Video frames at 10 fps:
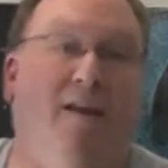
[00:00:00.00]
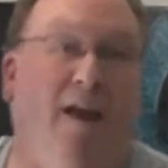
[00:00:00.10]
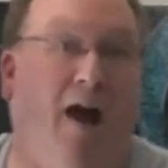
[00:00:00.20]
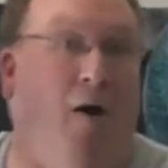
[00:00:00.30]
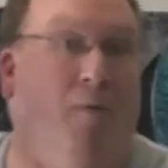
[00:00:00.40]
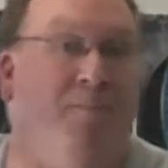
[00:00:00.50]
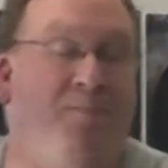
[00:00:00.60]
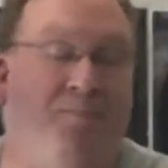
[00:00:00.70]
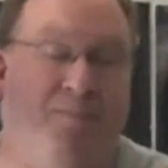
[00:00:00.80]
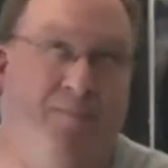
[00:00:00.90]
Now,
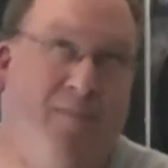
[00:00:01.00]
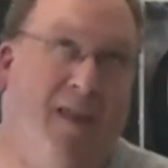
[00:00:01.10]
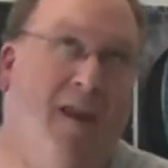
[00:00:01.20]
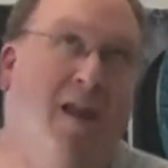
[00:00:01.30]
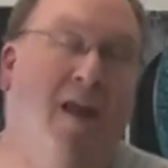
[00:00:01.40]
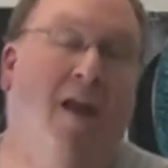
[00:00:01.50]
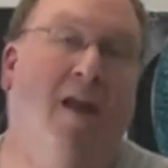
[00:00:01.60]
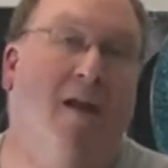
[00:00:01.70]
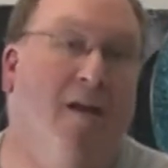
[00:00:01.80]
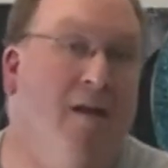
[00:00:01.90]

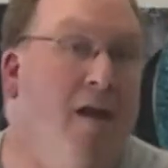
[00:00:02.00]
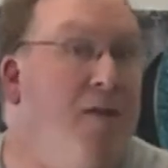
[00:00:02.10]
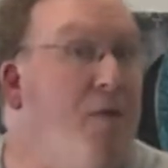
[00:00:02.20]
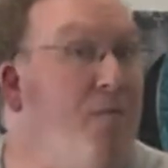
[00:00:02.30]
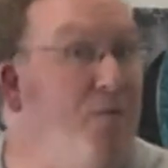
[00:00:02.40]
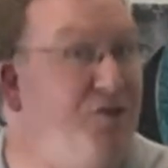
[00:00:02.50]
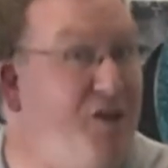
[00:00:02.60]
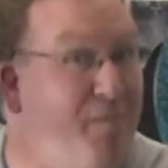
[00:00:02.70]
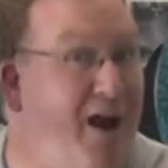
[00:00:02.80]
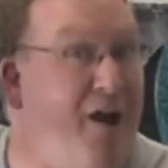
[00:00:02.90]
the first
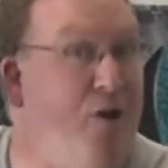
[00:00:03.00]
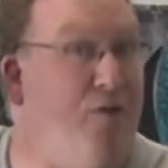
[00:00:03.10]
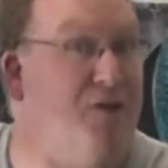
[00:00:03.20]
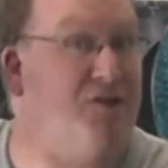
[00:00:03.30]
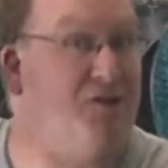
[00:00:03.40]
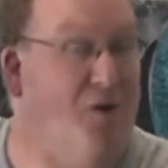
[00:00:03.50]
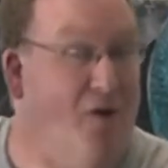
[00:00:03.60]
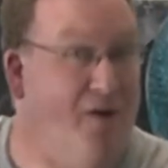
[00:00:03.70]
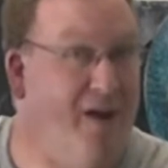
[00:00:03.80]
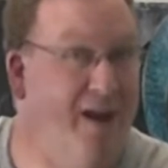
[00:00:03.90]
time I heard this
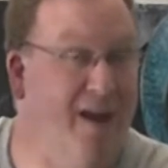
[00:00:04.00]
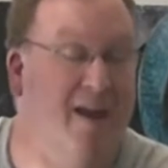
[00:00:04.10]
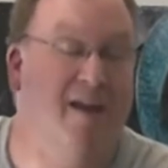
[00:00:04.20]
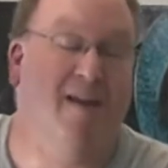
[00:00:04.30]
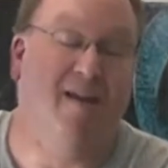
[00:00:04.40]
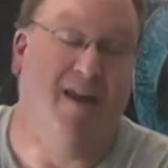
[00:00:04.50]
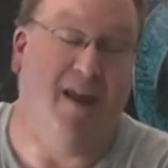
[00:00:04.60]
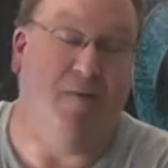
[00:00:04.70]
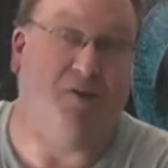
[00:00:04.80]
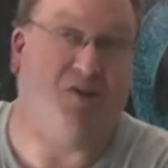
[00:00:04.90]
song,
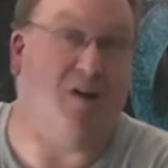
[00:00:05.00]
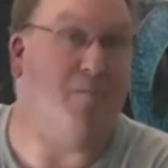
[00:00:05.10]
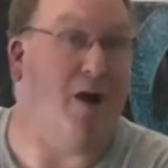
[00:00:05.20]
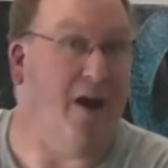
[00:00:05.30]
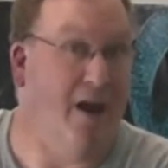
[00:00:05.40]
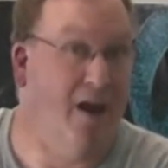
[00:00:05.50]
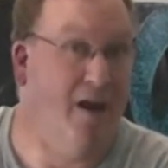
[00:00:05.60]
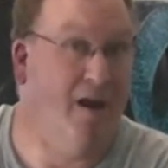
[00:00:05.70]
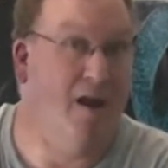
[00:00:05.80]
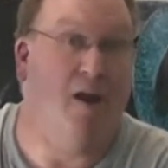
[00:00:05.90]
it was sung by
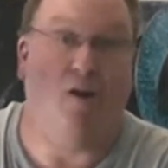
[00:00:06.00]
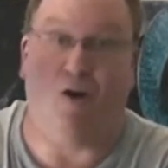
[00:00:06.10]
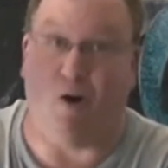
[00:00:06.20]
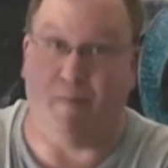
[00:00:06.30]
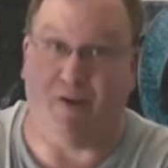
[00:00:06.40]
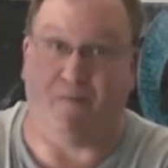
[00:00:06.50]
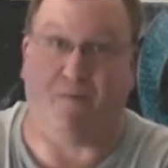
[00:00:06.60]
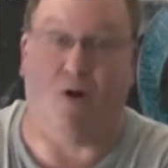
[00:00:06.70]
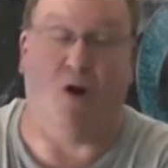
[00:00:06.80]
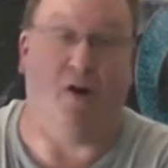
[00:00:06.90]
Kermit the
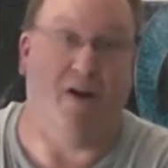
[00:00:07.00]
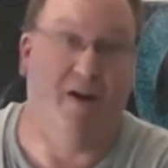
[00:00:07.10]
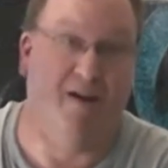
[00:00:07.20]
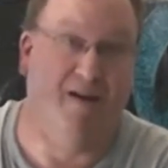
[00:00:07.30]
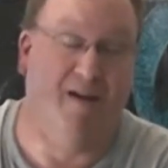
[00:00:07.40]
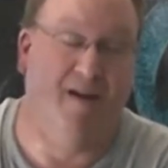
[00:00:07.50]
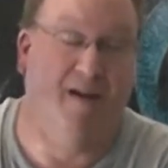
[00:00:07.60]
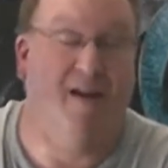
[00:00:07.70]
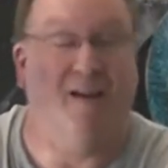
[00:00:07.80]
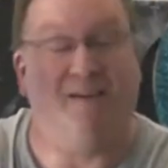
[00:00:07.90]
Frog.
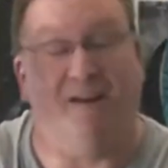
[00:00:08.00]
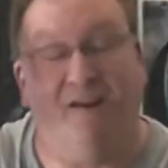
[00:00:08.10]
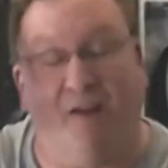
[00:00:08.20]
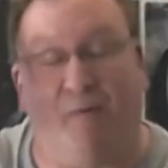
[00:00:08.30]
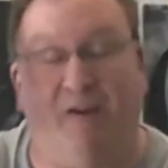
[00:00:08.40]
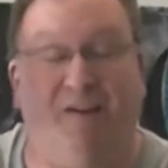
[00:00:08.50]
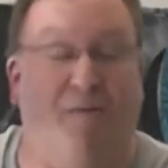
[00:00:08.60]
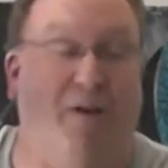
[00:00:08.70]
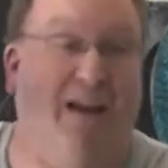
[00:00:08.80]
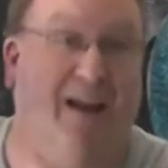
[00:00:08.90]
It's another reason I
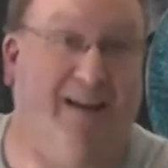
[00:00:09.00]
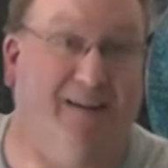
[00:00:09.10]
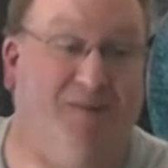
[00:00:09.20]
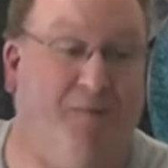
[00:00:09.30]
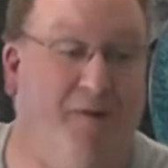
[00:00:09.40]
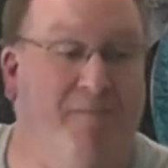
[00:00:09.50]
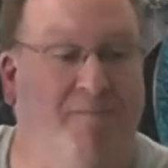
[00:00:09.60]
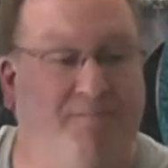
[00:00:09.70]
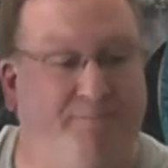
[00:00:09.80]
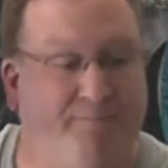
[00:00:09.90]
really like this one.
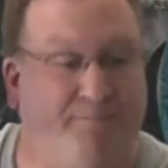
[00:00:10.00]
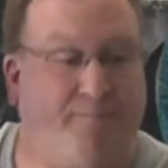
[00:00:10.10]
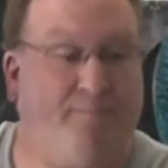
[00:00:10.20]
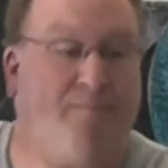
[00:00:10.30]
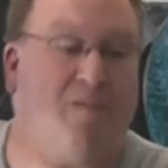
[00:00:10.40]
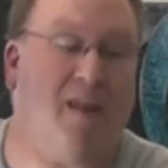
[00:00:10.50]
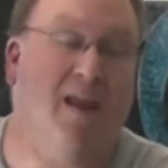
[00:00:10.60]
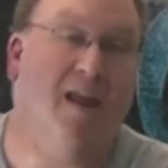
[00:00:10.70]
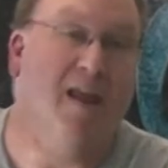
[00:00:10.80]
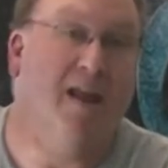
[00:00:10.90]

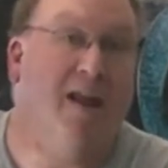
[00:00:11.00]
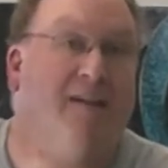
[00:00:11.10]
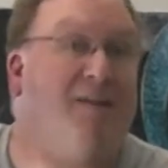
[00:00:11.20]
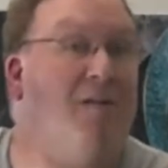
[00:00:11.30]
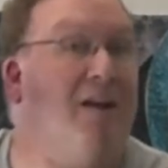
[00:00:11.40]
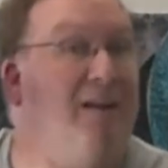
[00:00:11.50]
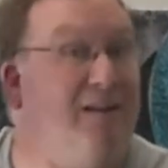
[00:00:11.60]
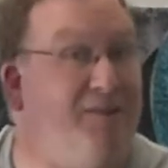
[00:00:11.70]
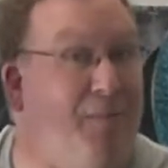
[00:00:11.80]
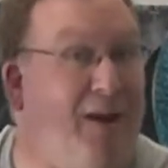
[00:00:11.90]
It sounded a
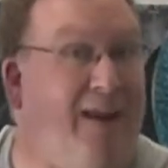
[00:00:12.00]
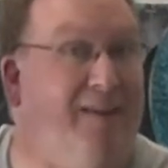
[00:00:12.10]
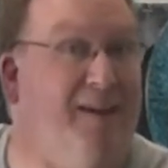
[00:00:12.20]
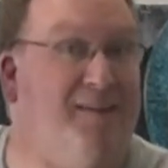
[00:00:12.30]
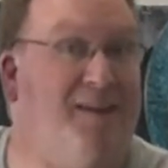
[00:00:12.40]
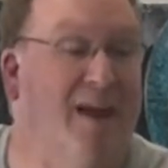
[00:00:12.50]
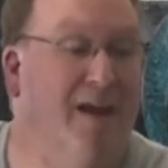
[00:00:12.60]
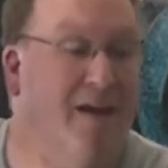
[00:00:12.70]
little something like this.